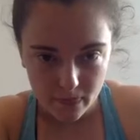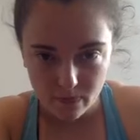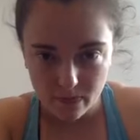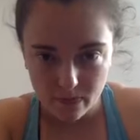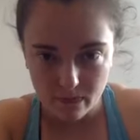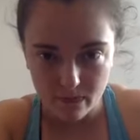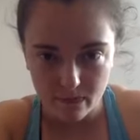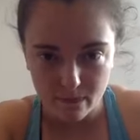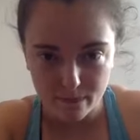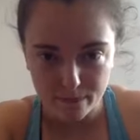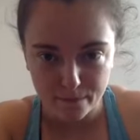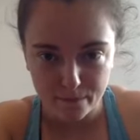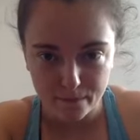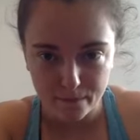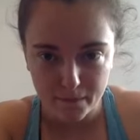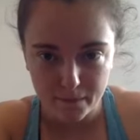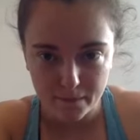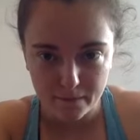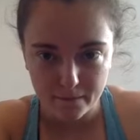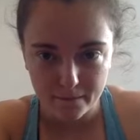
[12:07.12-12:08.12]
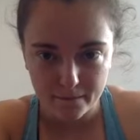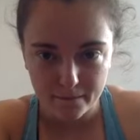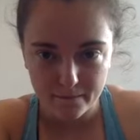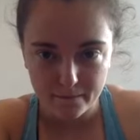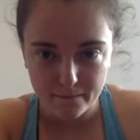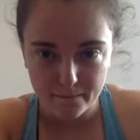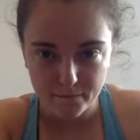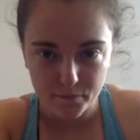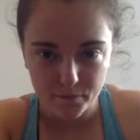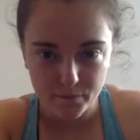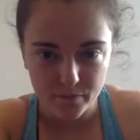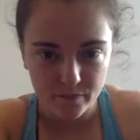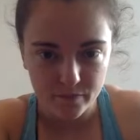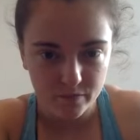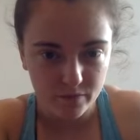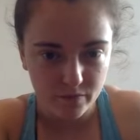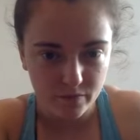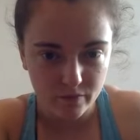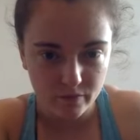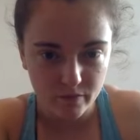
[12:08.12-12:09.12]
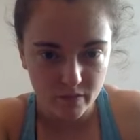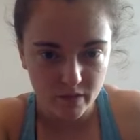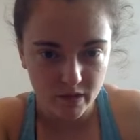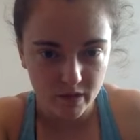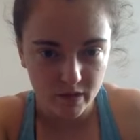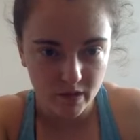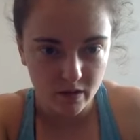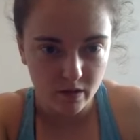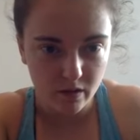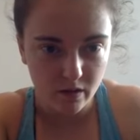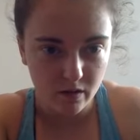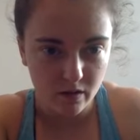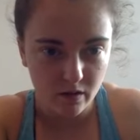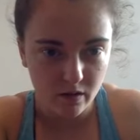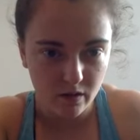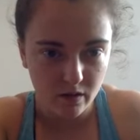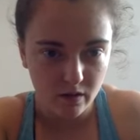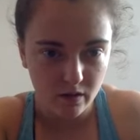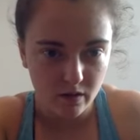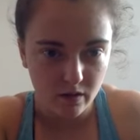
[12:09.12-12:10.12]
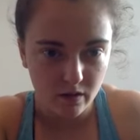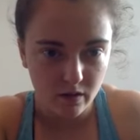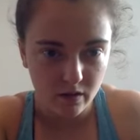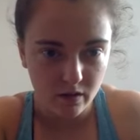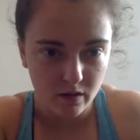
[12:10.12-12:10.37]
No one is speaking in this clip.